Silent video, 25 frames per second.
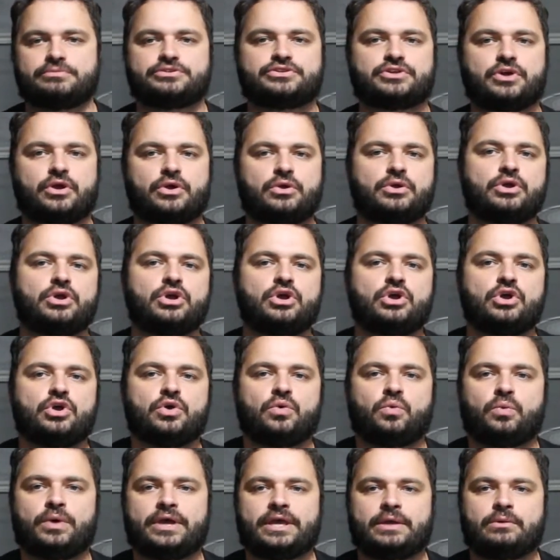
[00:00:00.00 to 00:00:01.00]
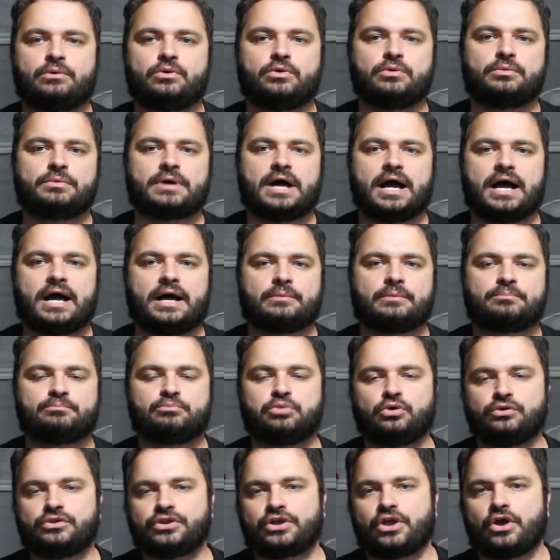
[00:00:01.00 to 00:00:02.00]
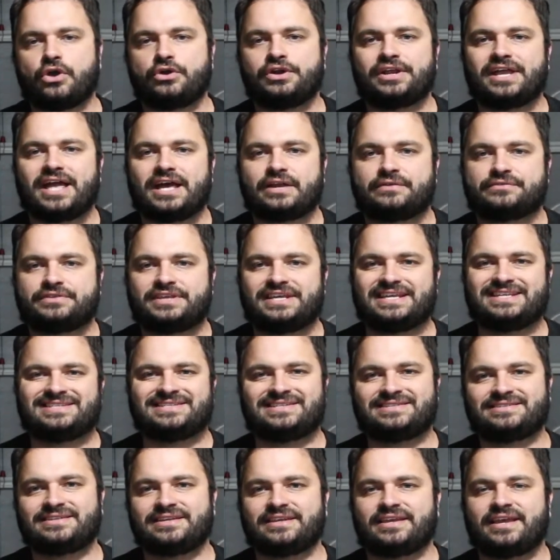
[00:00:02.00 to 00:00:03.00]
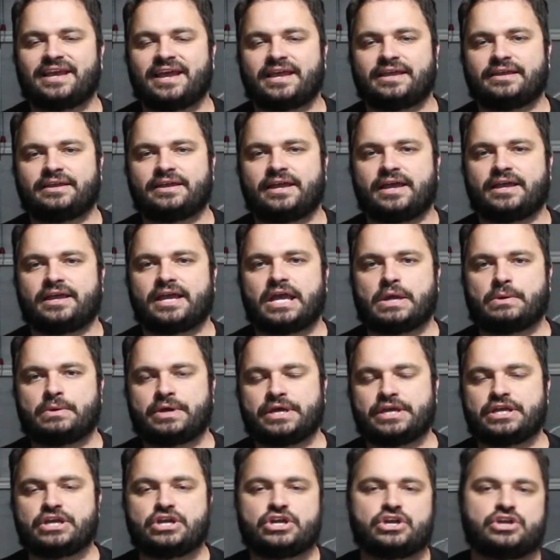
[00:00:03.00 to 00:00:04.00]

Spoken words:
So we will pull the coding out of the existing CAN gateway,